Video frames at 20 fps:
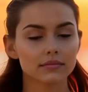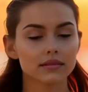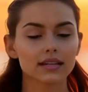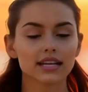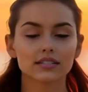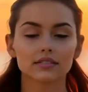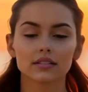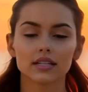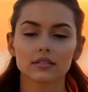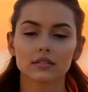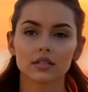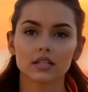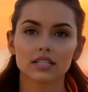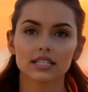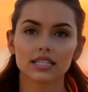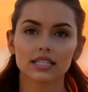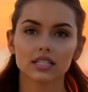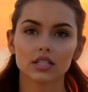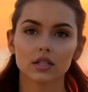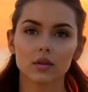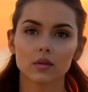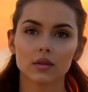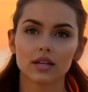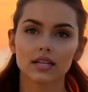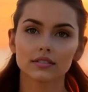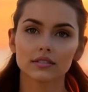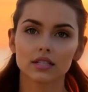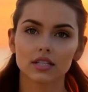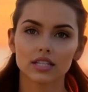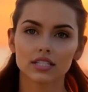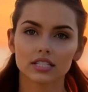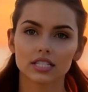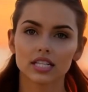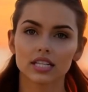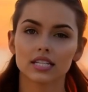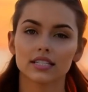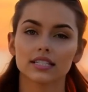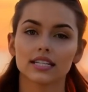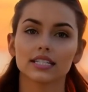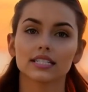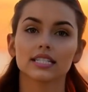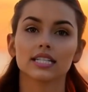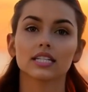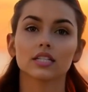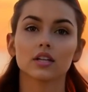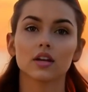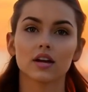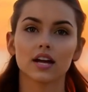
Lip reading: If you've got a story of God's goodness in your